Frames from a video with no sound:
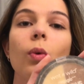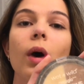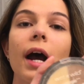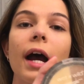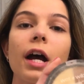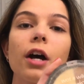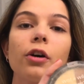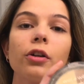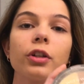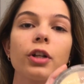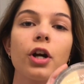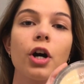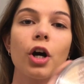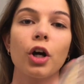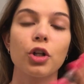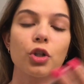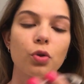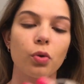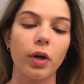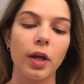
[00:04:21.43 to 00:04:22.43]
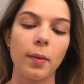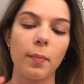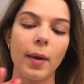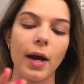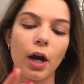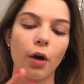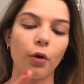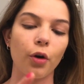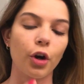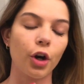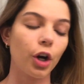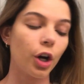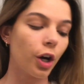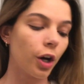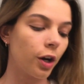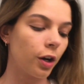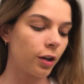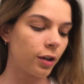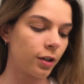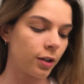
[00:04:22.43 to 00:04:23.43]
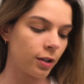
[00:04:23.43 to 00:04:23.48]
Wild contouring powder.